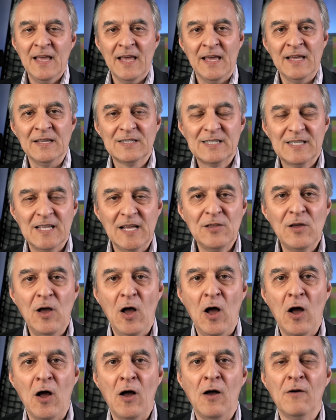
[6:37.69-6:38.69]
Instead
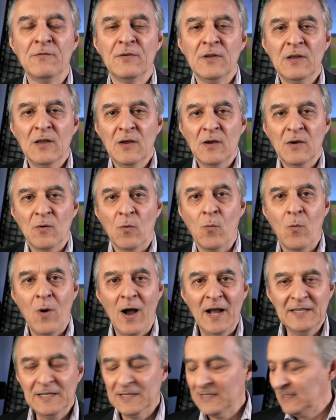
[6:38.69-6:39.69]
of
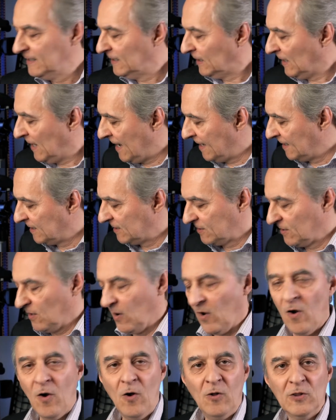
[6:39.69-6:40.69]
widening the legs
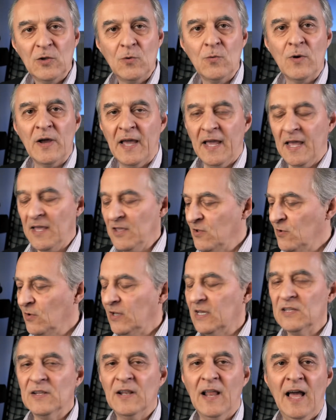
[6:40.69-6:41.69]
all the way, you
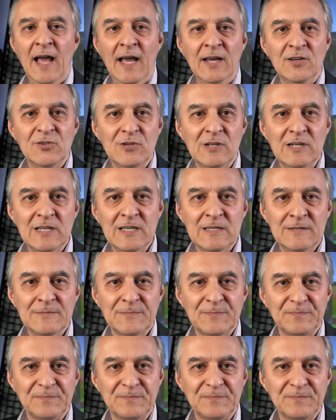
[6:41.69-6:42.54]
can actually